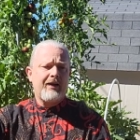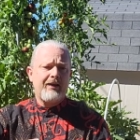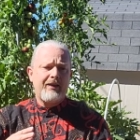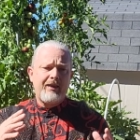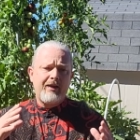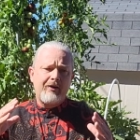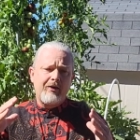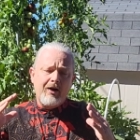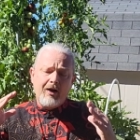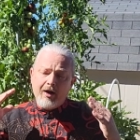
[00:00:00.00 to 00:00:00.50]

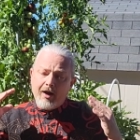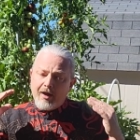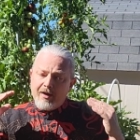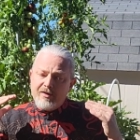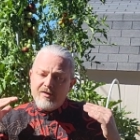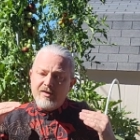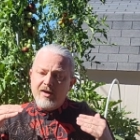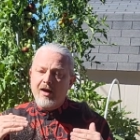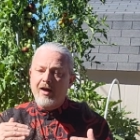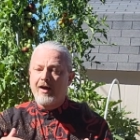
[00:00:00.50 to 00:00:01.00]
There are a
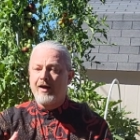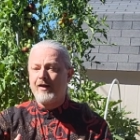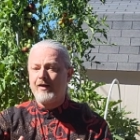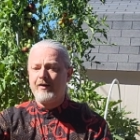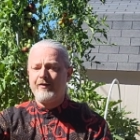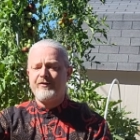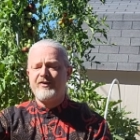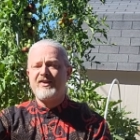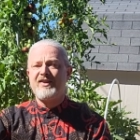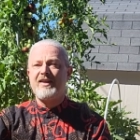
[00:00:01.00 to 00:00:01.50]
ton
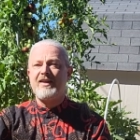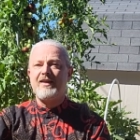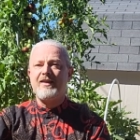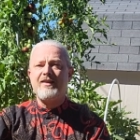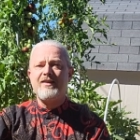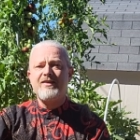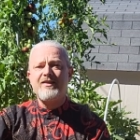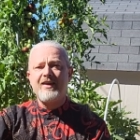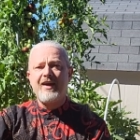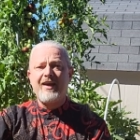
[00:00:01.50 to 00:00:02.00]
of
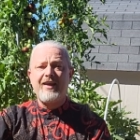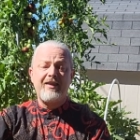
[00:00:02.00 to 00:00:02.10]
seeds